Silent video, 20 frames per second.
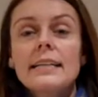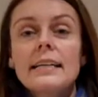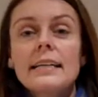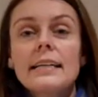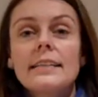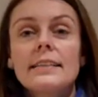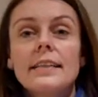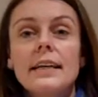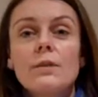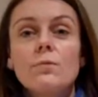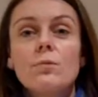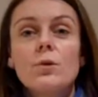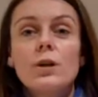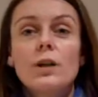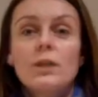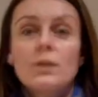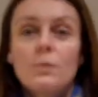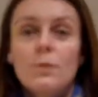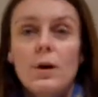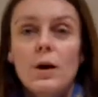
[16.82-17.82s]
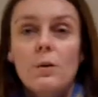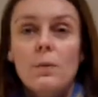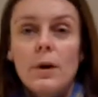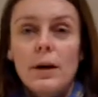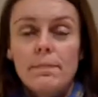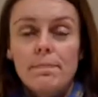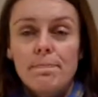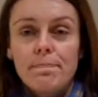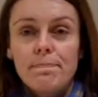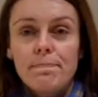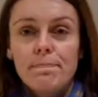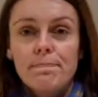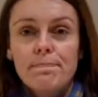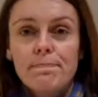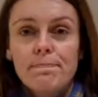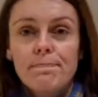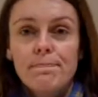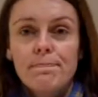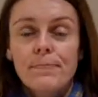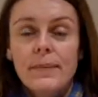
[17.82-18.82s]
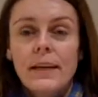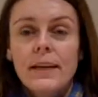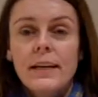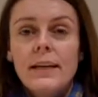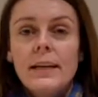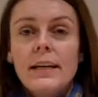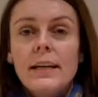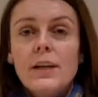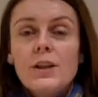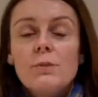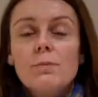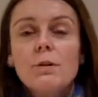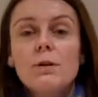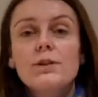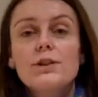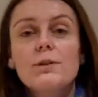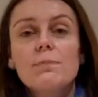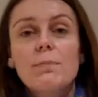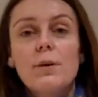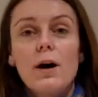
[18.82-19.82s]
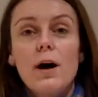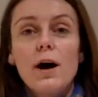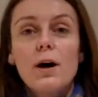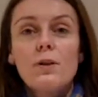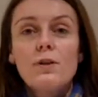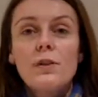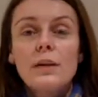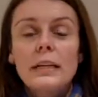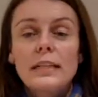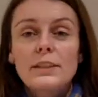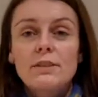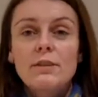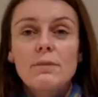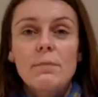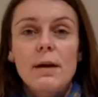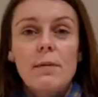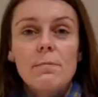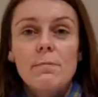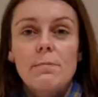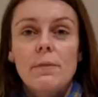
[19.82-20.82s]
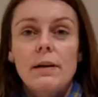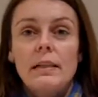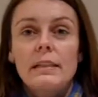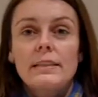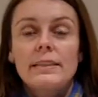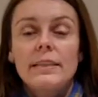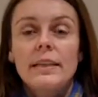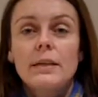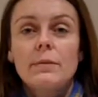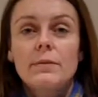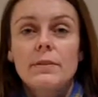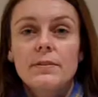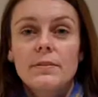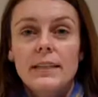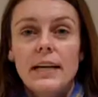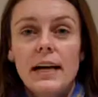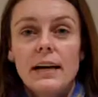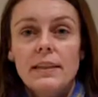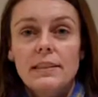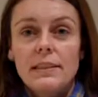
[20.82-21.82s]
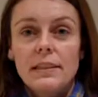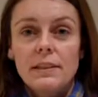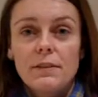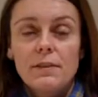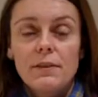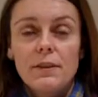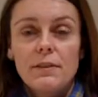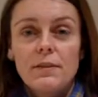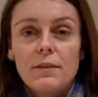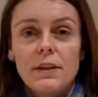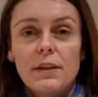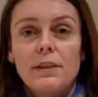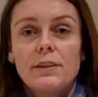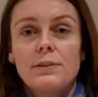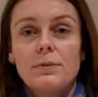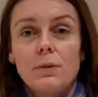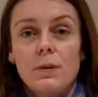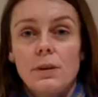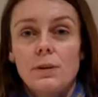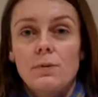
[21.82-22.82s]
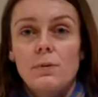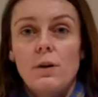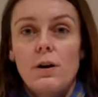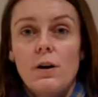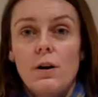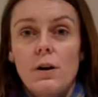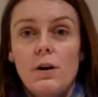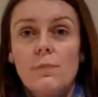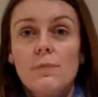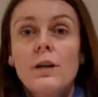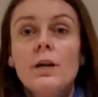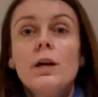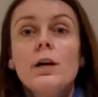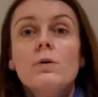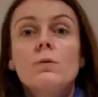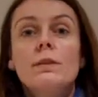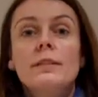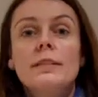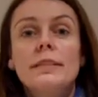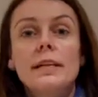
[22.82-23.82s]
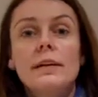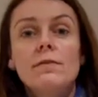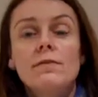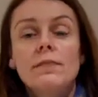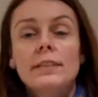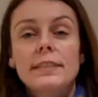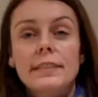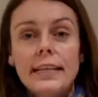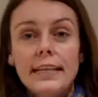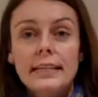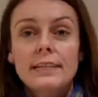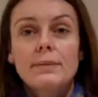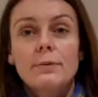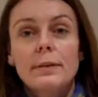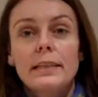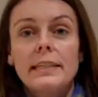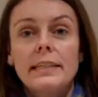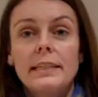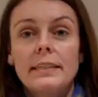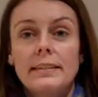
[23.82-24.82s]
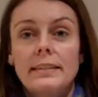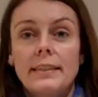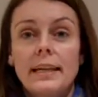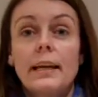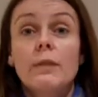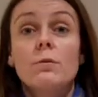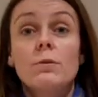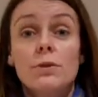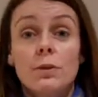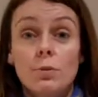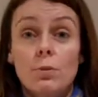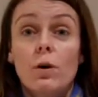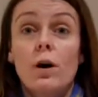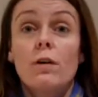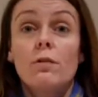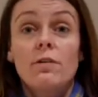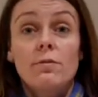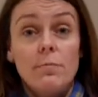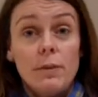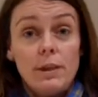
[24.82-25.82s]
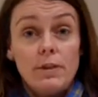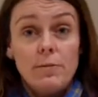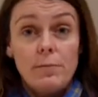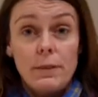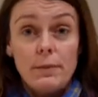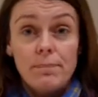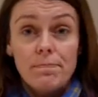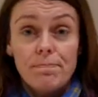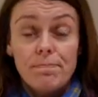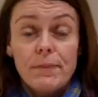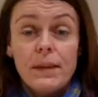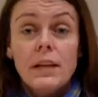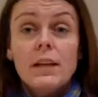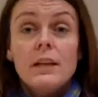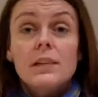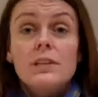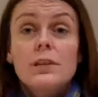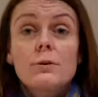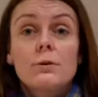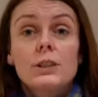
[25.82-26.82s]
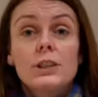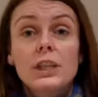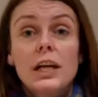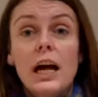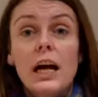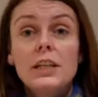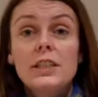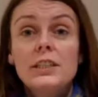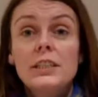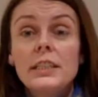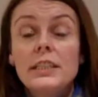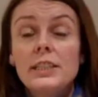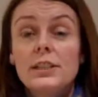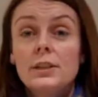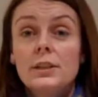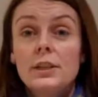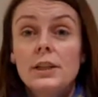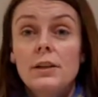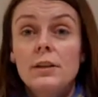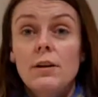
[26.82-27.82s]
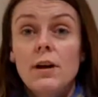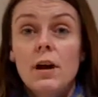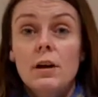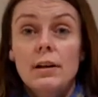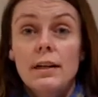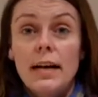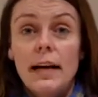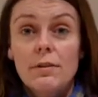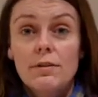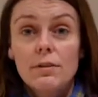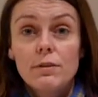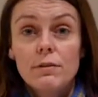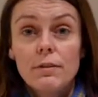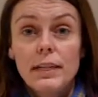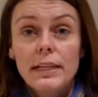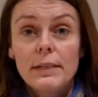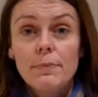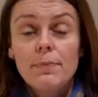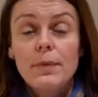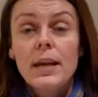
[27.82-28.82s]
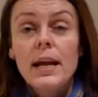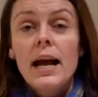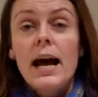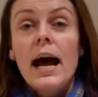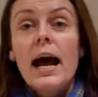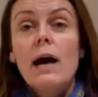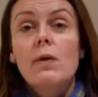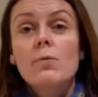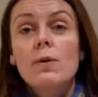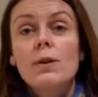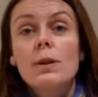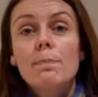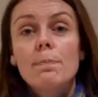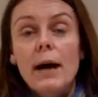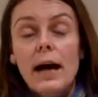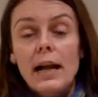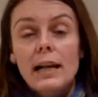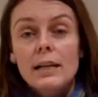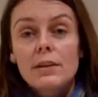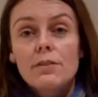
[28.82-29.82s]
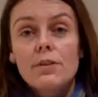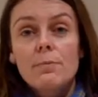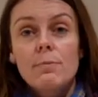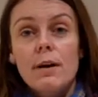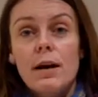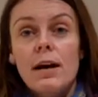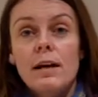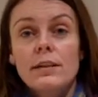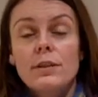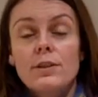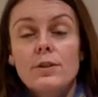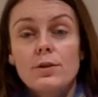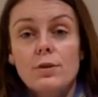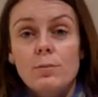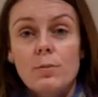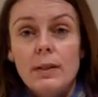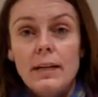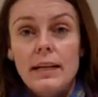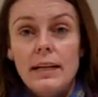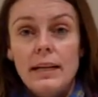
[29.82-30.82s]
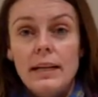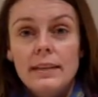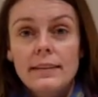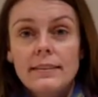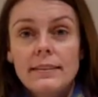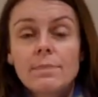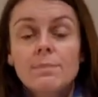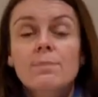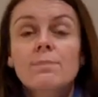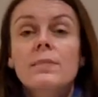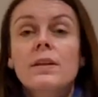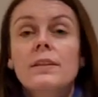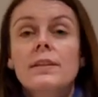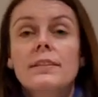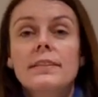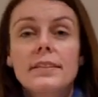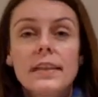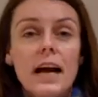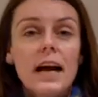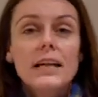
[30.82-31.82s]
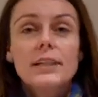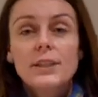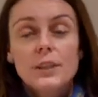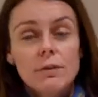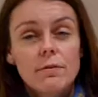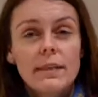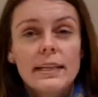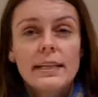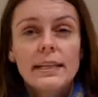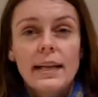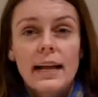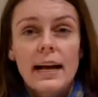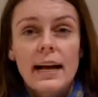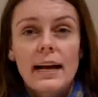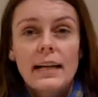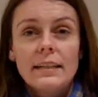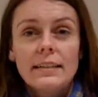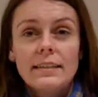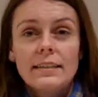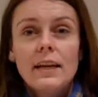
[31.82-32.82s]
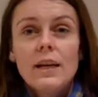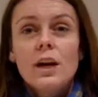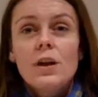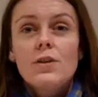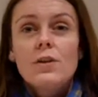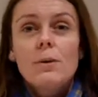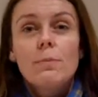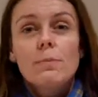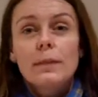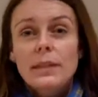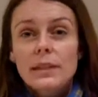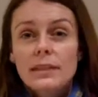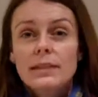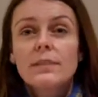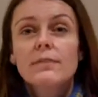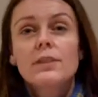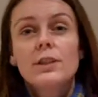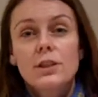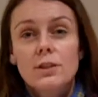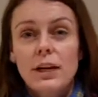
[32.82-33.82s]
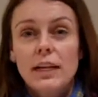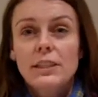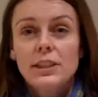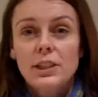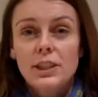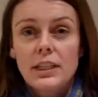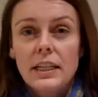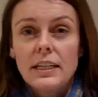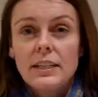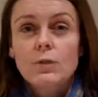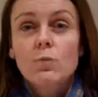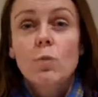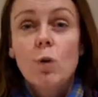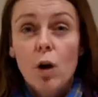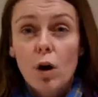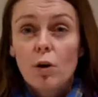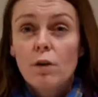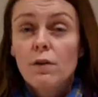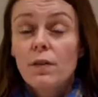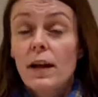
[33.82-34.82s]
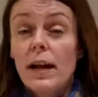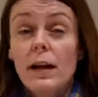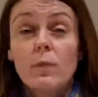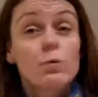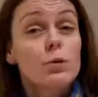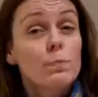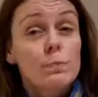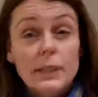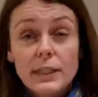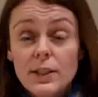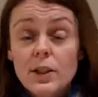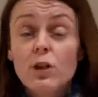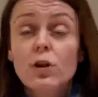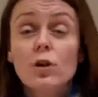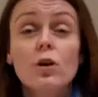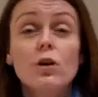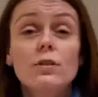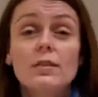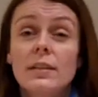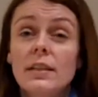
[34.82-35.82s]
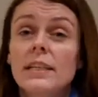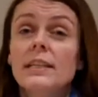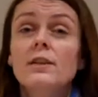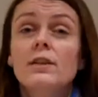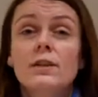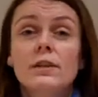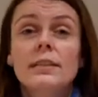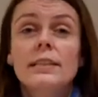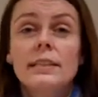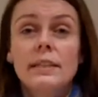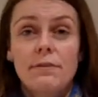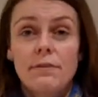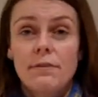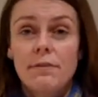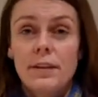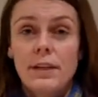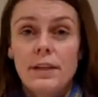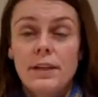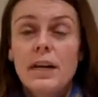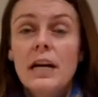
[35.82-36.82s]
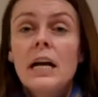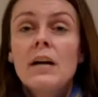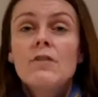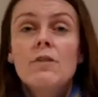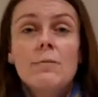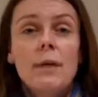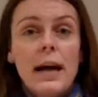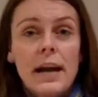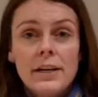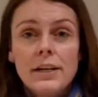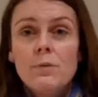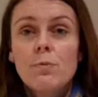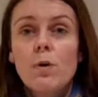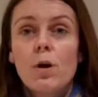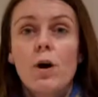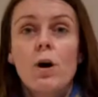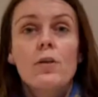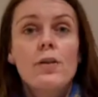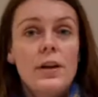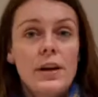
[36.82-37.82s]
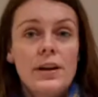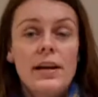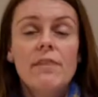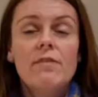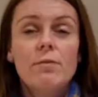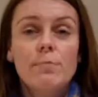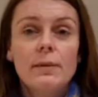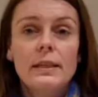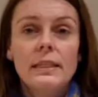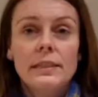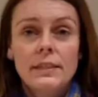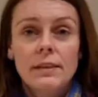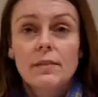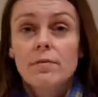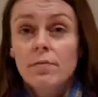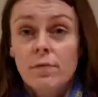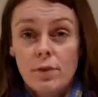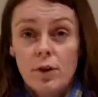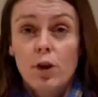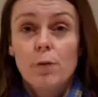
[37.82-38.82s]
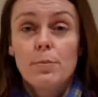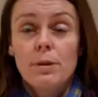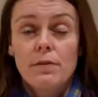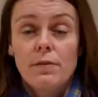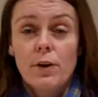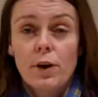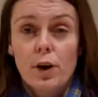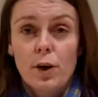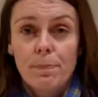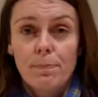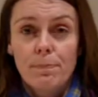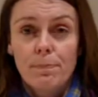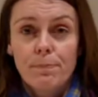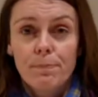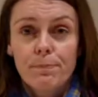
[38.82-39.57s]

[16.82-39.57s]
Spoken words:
Tactics in World War One. The most important thing to remember in terms of tactics for the First World War was that for 6 weeks it was a war of movement. So they were charging each other on cavalry, and when the Battle of the Marne took place, they started to realise that because of the trenches, warfare would be totally and utterly different from any war that had ever been fought before.